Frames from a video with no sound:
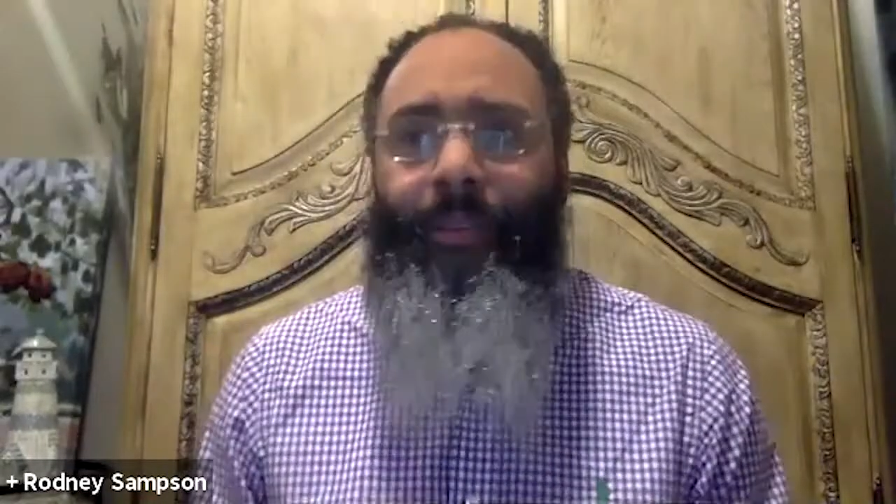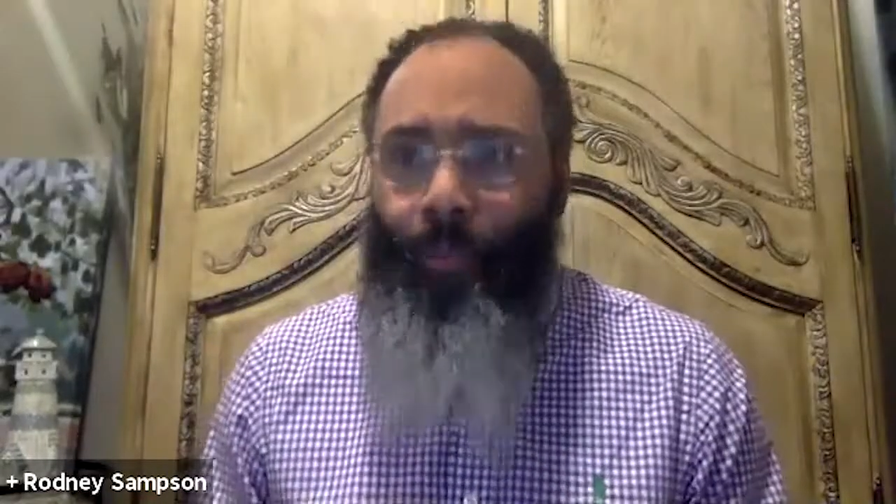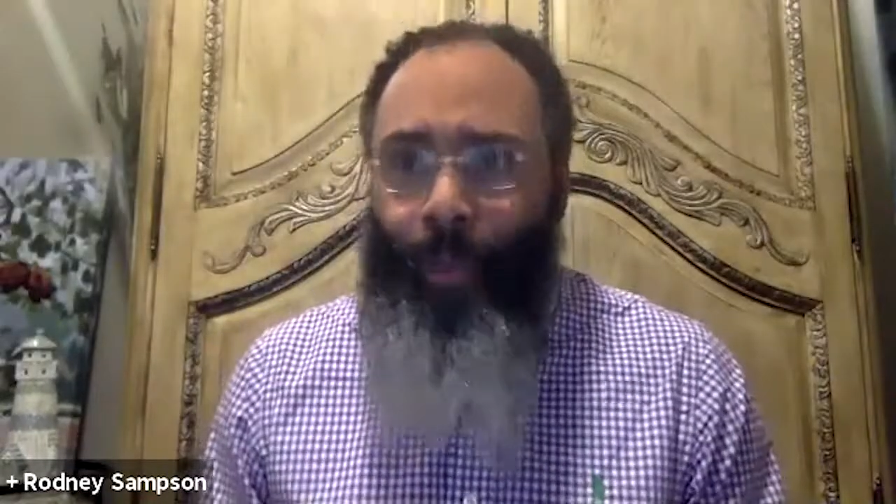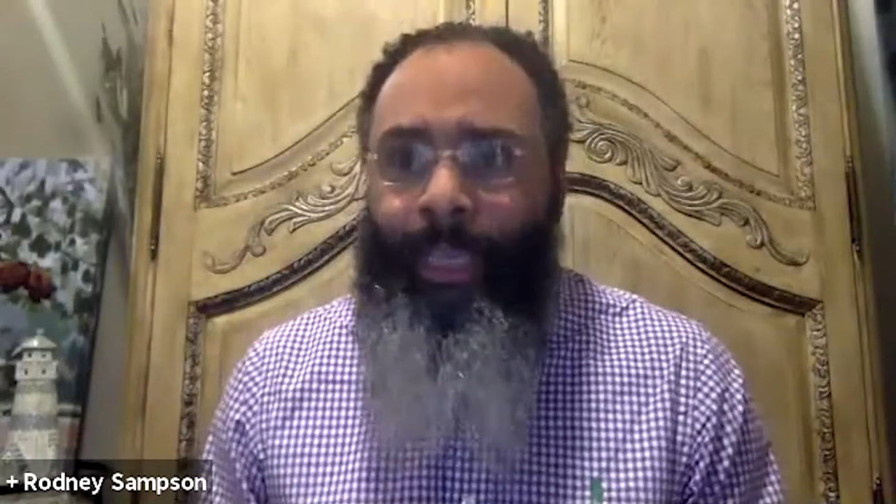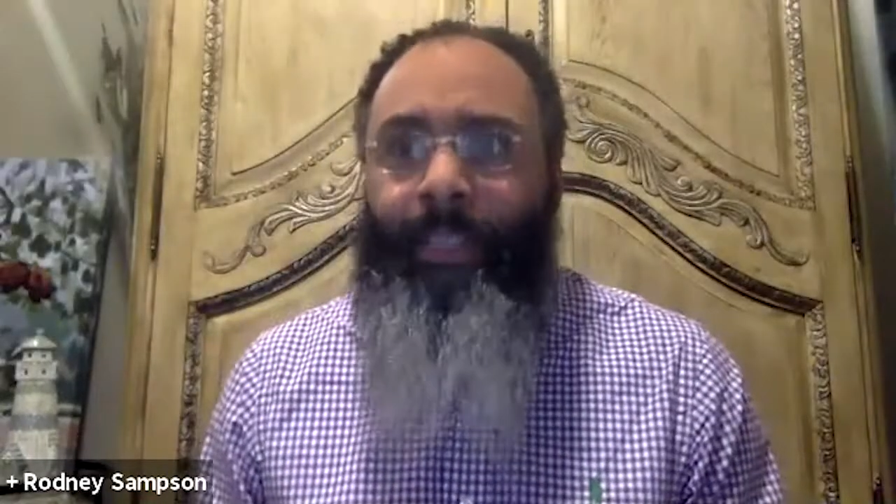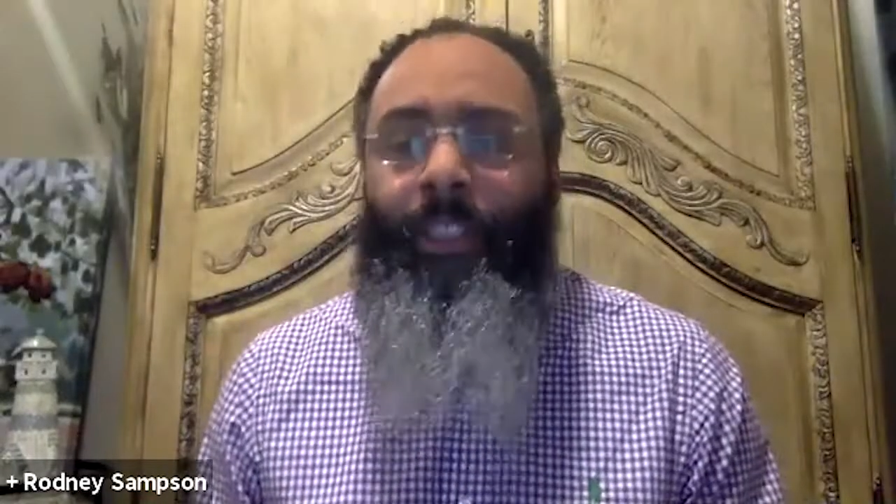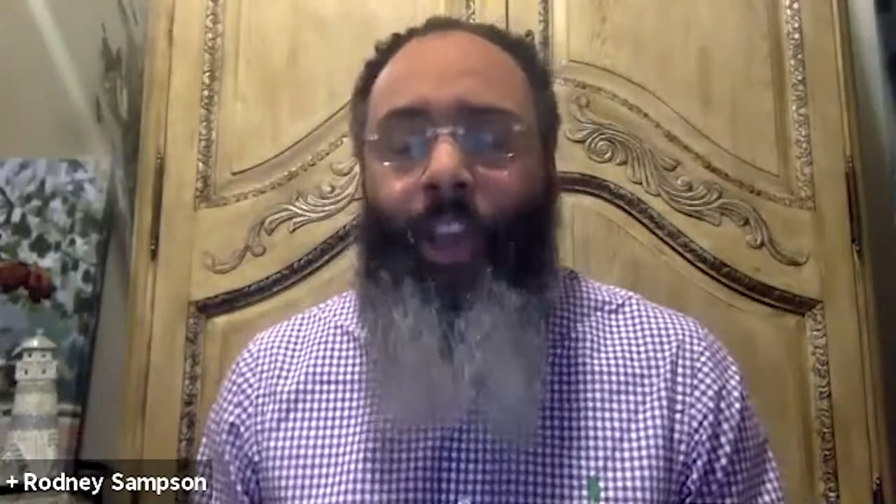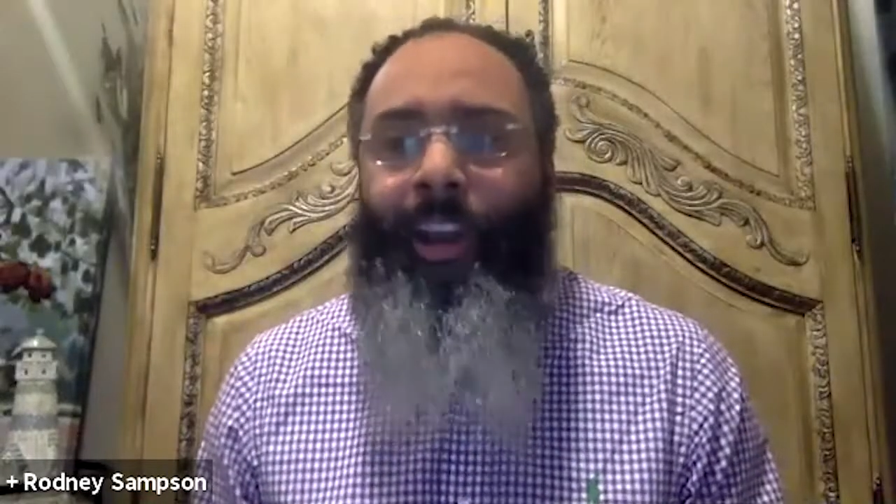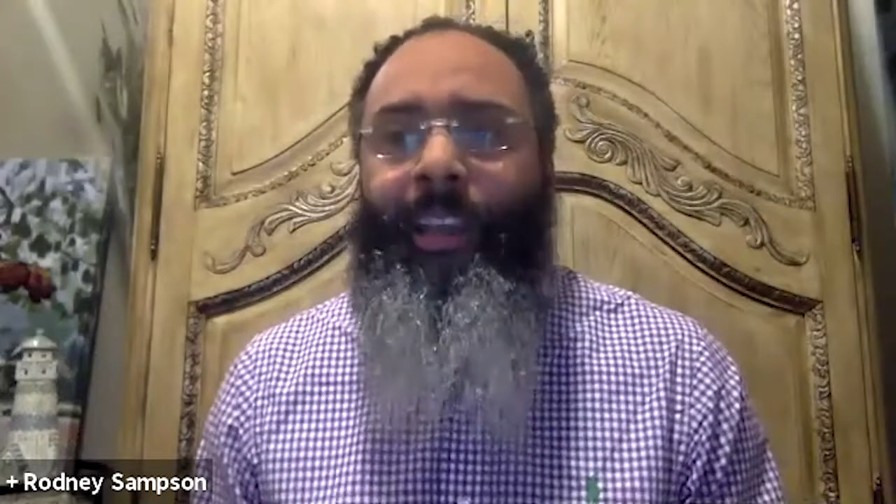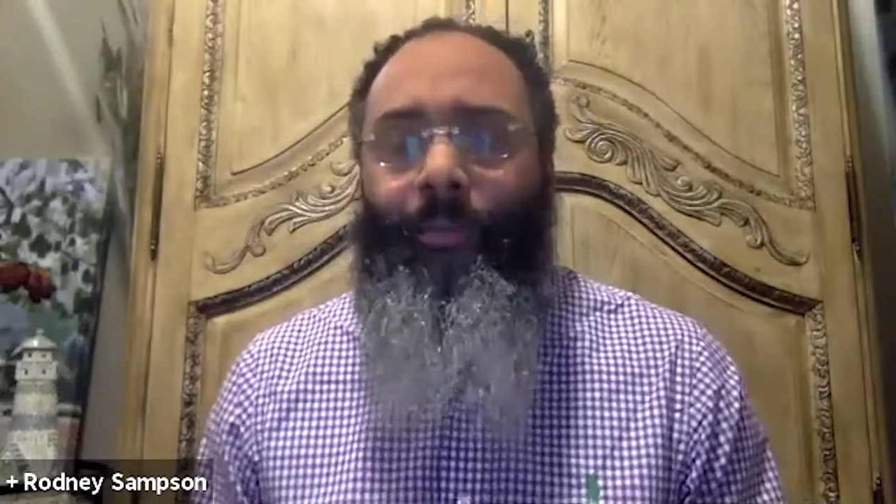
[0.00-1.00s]
We
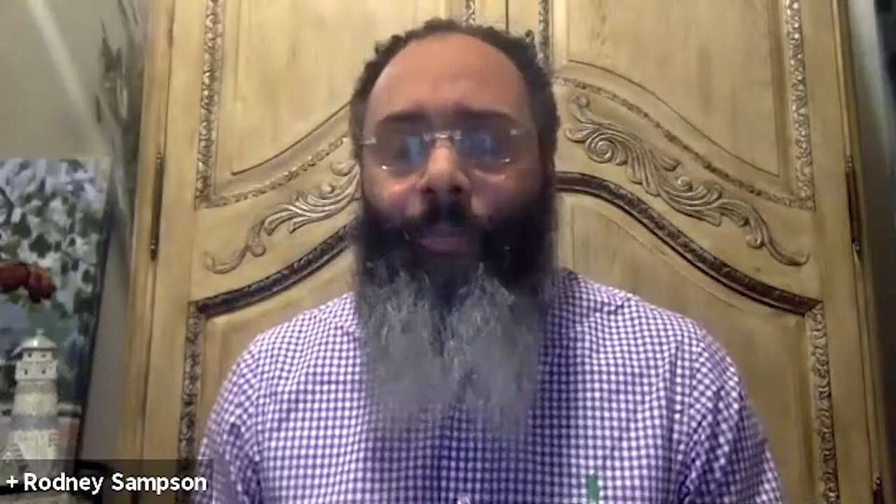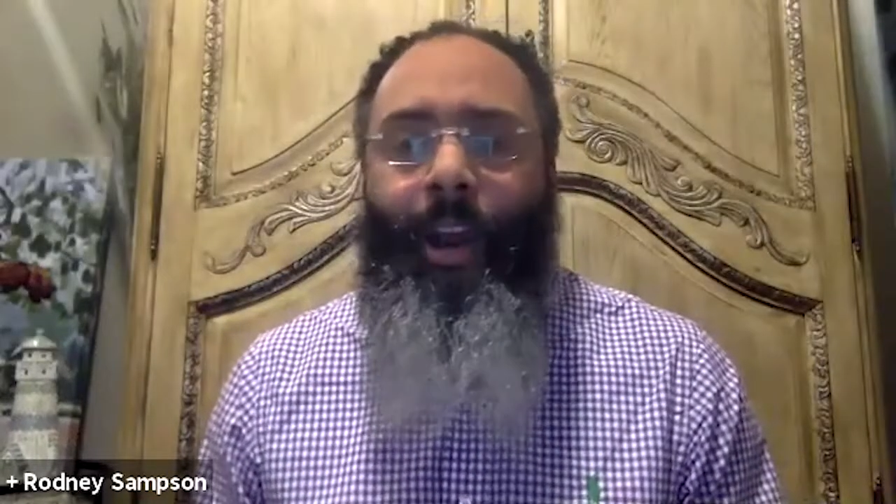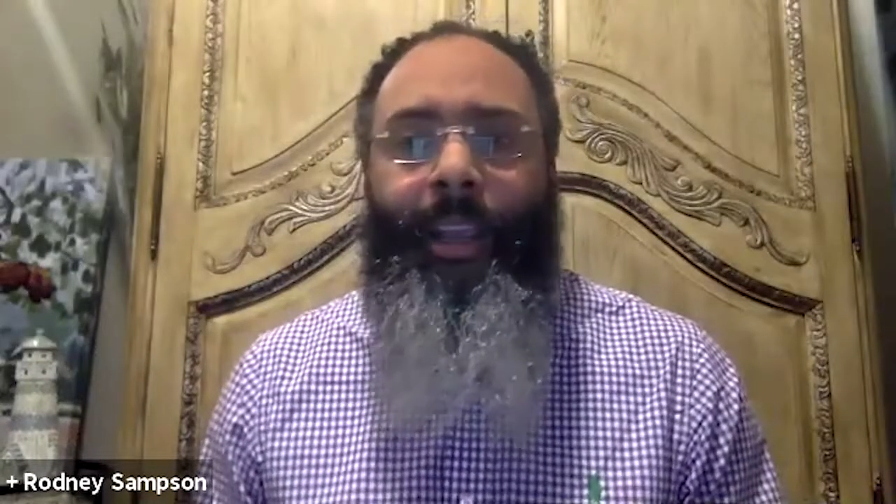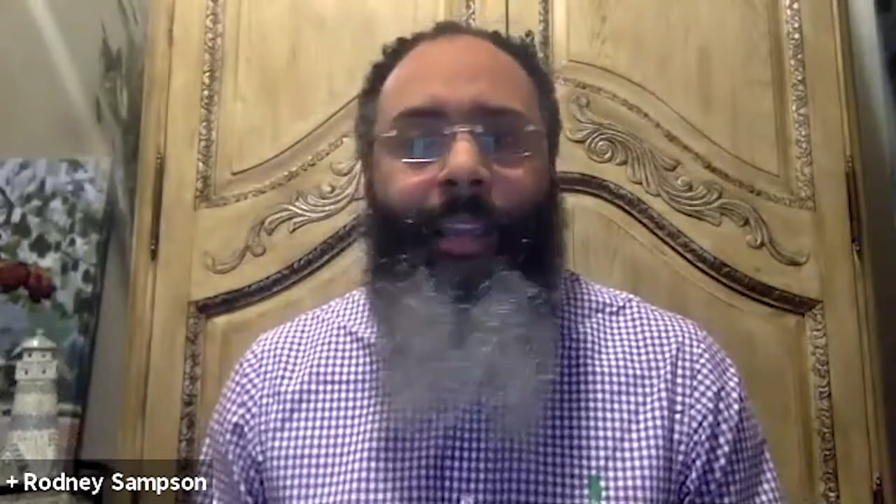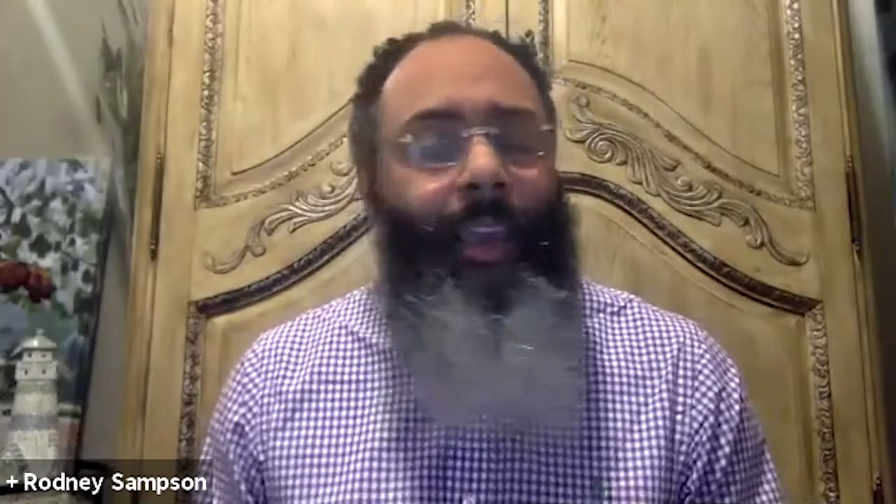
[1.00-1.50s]
market